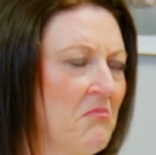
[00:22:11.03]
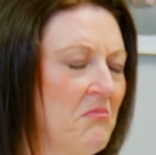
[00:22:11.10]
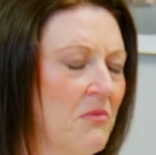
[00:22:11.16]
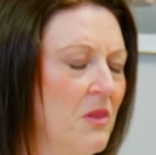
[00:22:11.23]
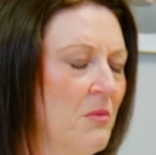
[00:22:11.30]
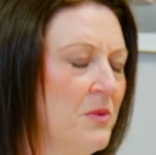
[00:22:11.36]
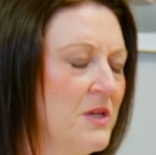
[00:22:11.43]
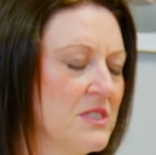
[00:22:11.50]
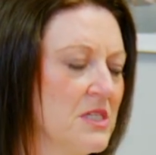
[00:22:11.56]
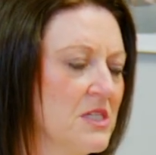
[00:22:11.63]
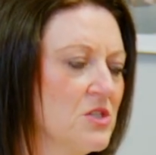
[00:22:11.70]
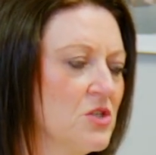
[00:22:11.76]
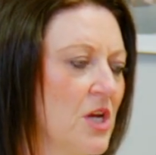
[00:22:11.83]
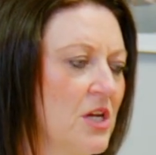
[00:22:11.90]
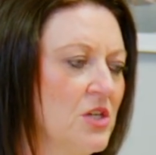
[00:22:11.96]
the
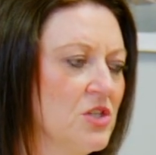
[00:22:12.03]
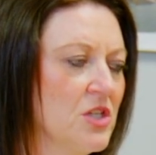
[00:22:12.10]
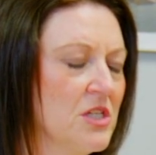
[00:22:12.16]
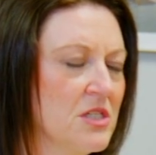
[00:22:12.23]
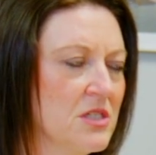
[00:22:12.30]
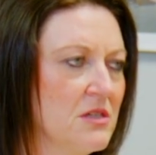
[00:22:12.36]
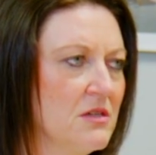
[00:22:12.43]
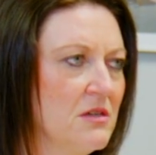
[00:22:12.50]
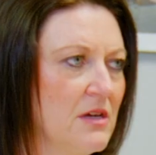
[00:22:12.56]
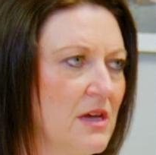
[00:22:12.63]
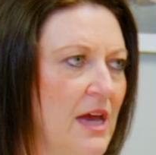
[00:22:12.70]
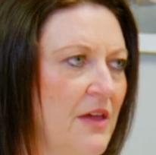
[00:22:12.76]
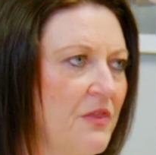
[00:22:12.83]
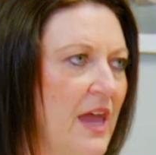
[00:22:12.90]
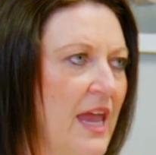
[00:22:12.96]
business changes
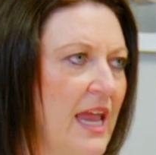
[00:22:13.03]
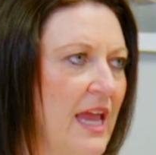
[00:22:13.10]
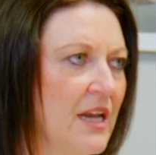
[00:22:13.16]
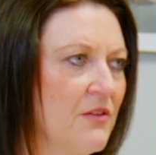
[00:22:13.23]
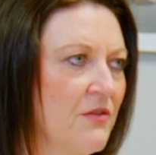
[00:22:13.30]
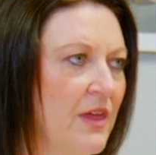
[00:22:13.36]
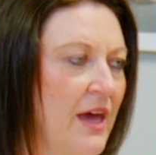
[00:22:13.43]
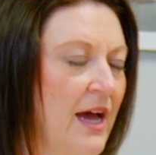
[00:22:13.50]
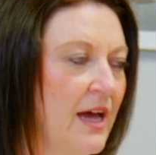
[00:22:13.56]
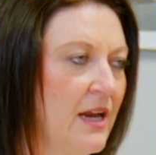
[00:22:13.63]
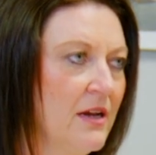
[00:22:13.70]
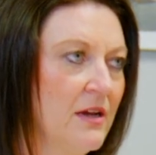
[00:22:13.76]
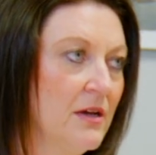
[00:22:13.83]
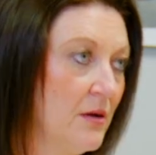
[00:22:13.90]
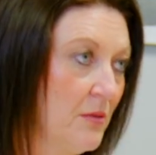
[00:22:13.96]
at the hand of that.